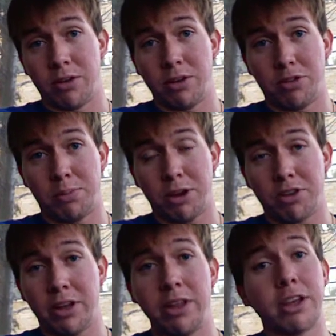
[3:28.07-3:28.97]

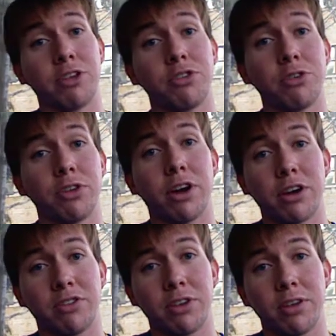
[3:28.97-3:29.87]
especially industrial
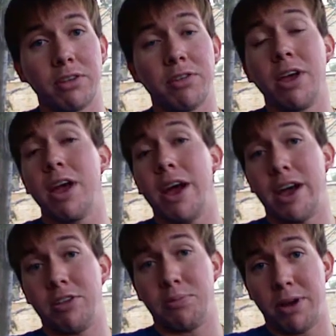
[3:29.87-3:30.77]
toxins,
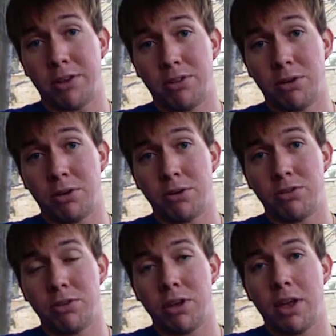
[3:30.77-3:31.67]
asbestos,